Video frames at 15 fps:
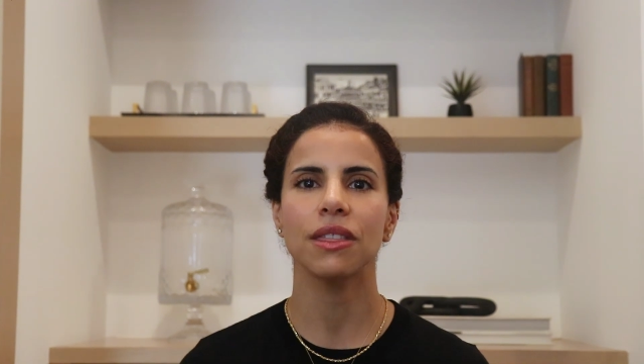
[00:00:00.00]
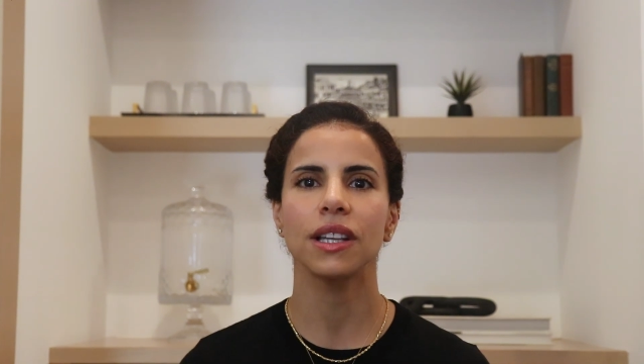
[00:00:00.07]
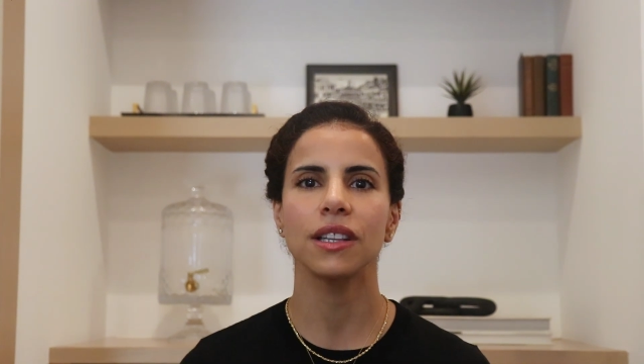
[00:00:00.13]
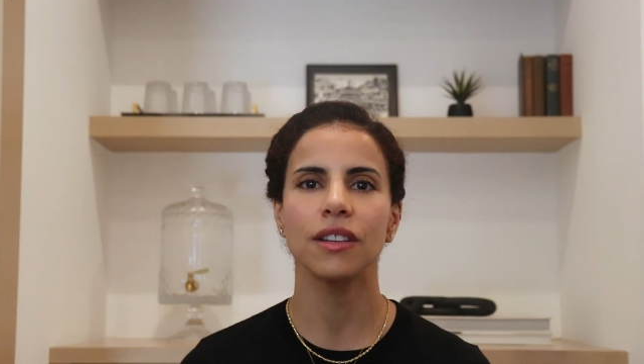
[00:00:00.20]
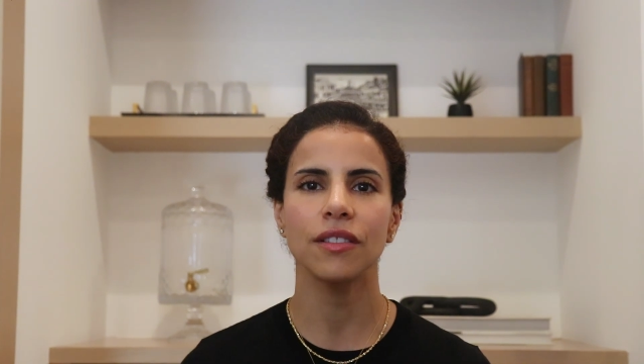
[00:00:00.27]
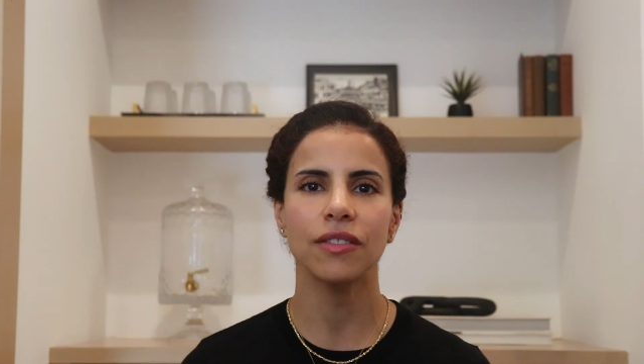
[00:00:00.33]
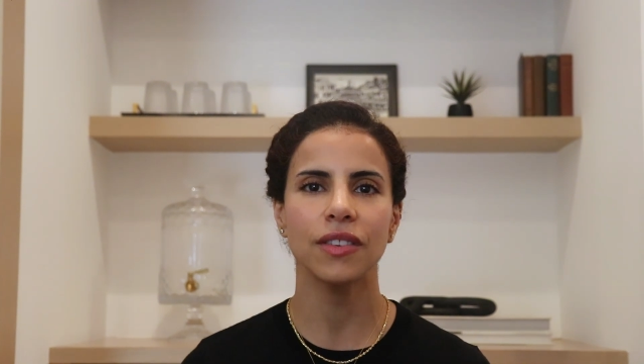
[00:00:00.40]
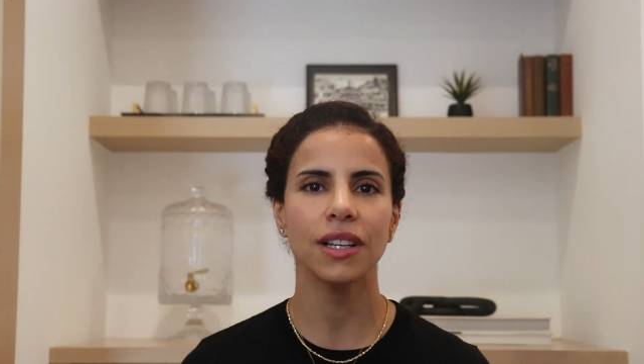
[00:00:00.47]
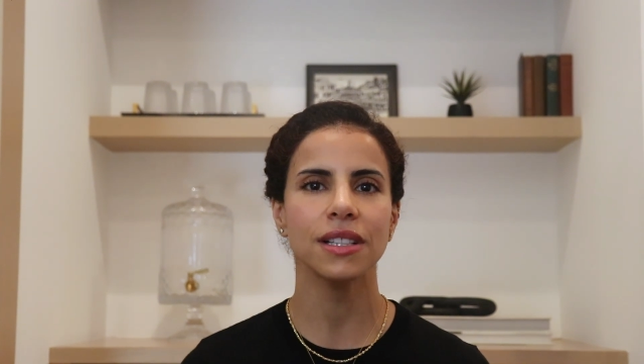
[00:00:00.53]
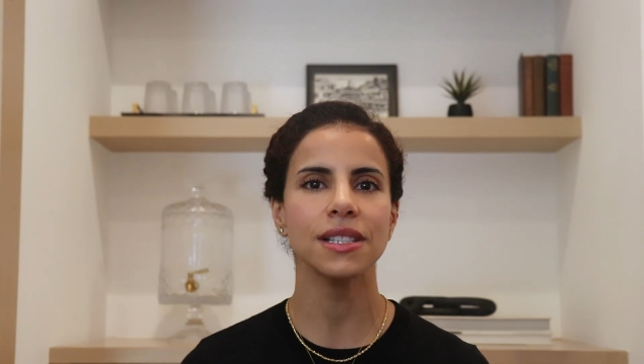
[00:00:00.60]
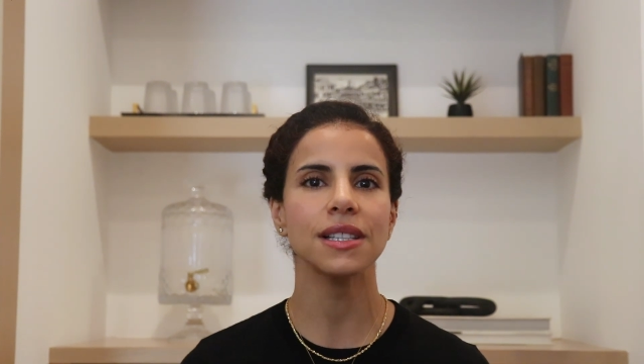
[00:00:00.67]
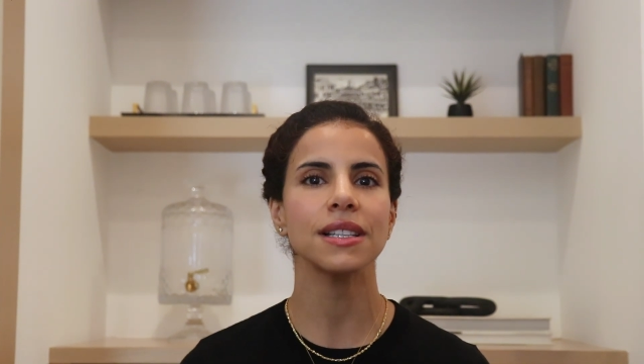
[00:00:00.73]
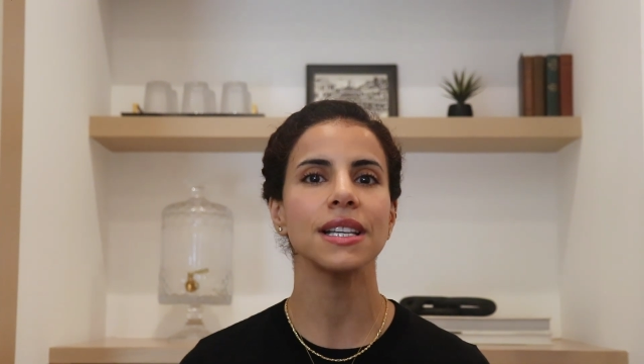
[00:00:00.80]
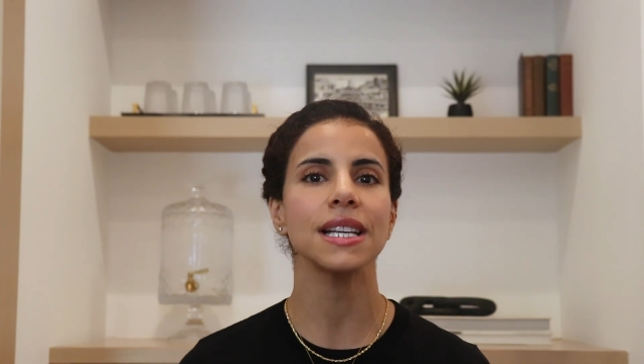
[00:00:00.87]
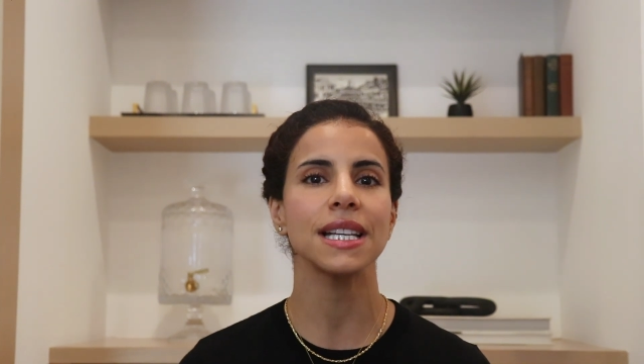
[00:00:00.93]
the
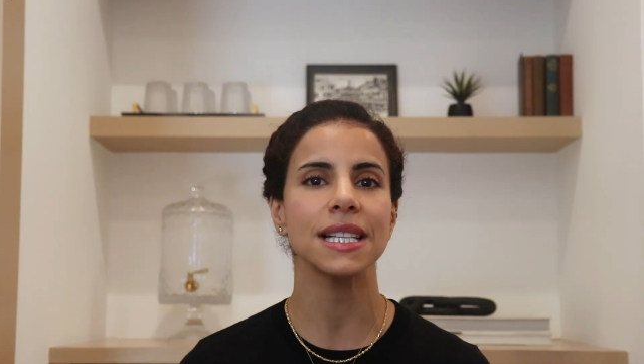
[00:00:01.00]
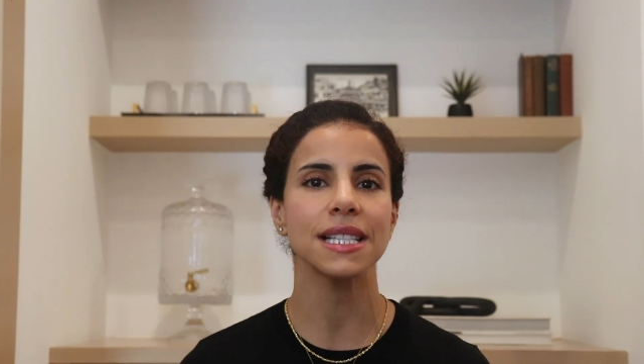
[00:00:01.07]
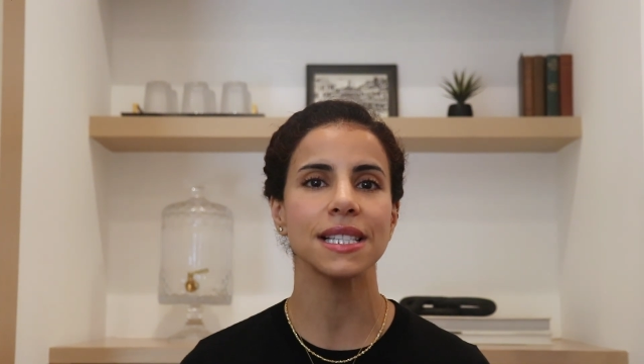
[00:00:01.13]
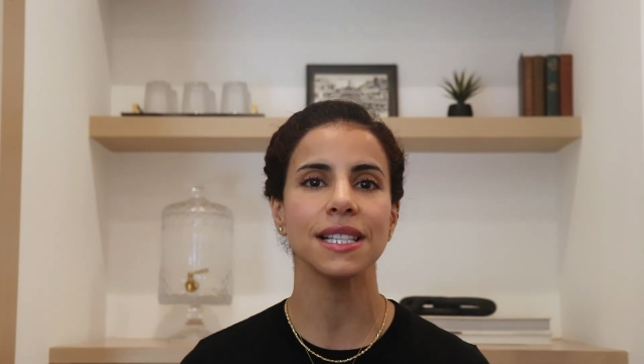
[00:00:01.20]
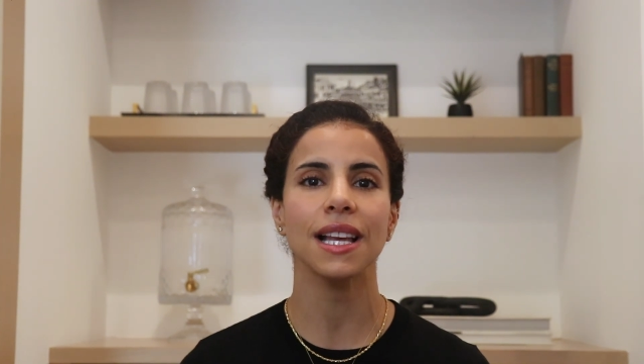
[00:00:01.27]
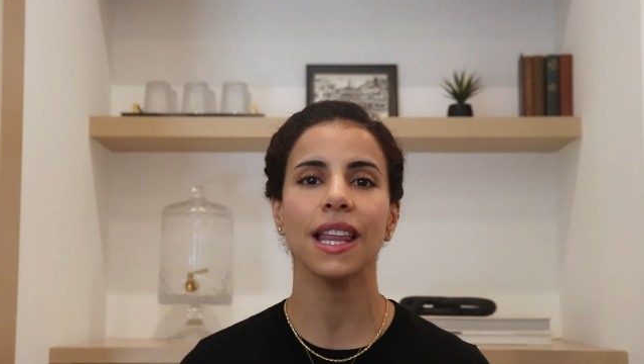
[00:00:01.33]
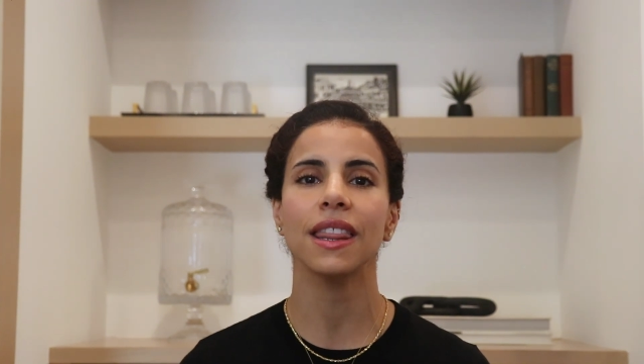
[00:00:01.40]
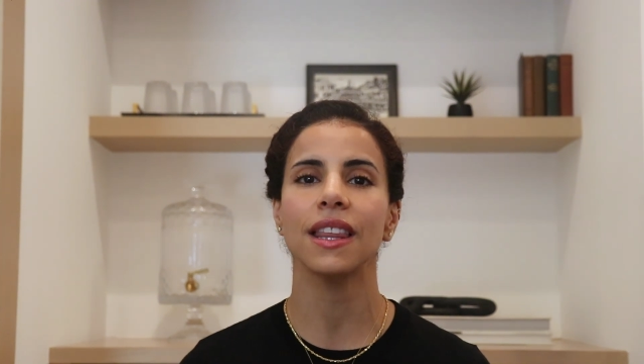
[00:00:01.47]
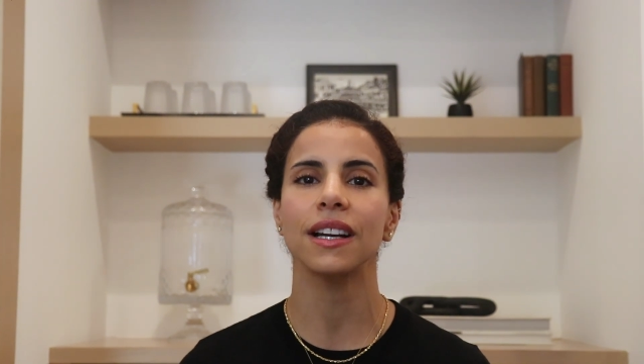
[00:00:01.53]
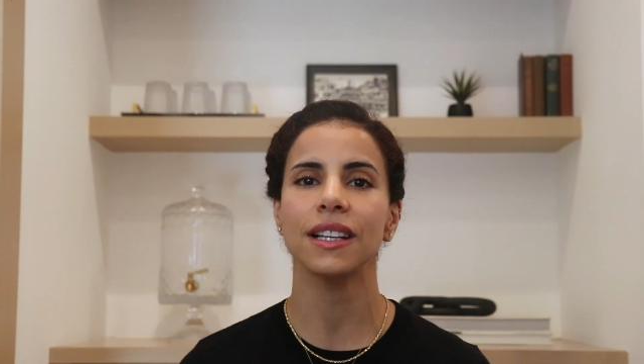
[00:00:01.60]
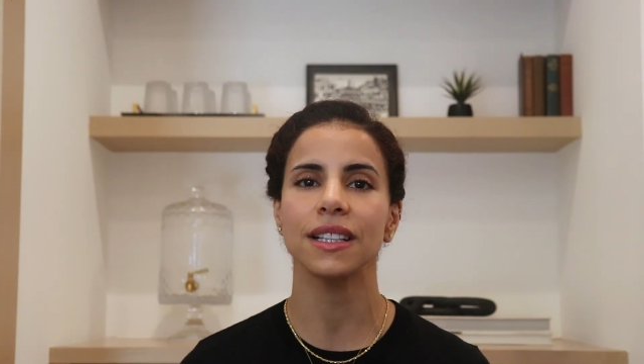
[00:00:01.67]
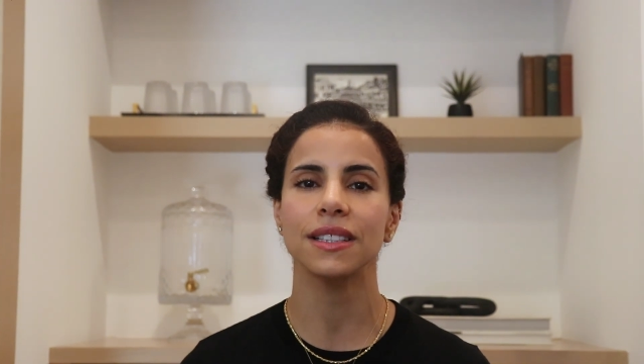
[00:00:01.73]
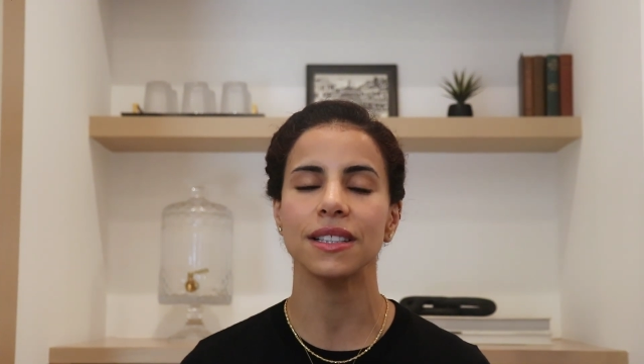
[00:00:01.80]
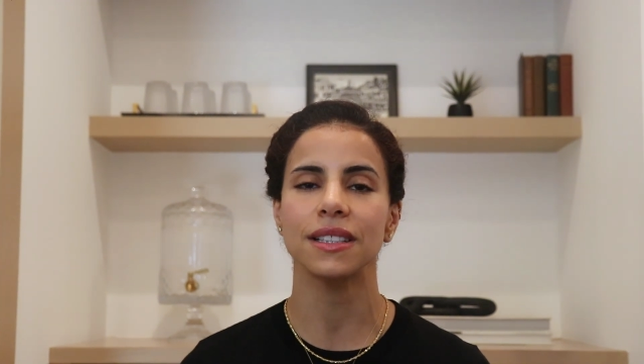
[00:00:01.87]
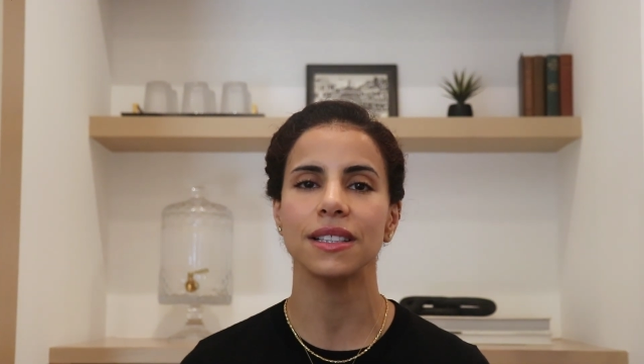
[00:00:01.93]
different is the
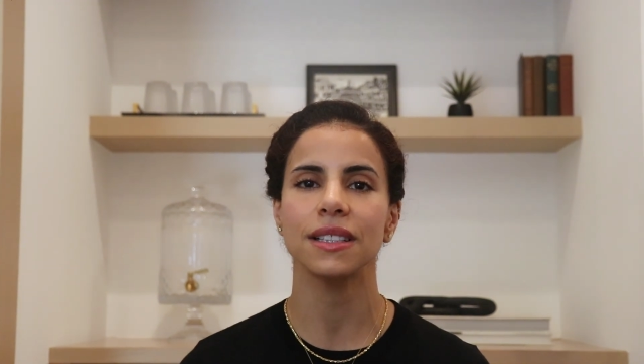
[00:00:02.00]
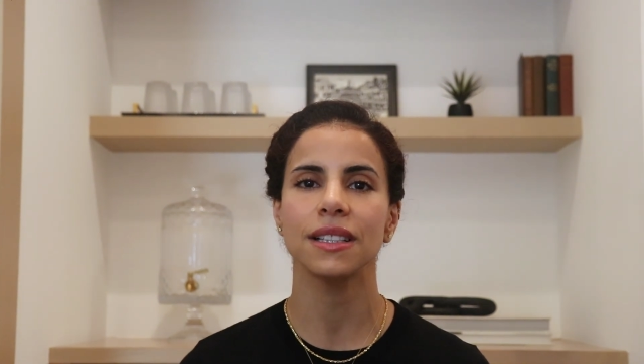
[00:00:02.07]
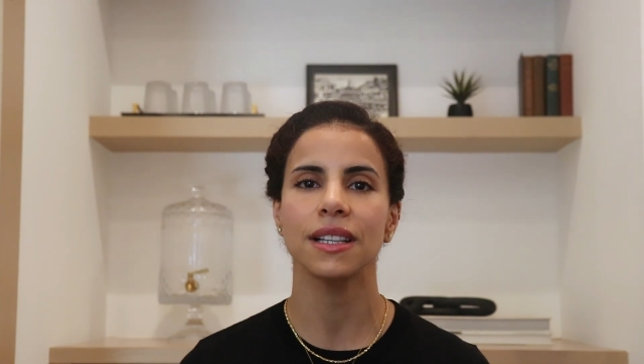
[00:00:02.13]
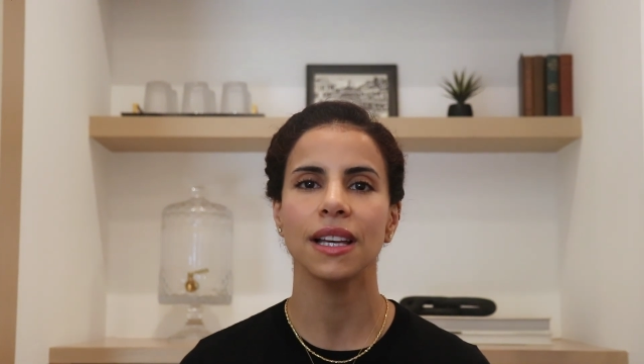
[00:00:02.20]
reader.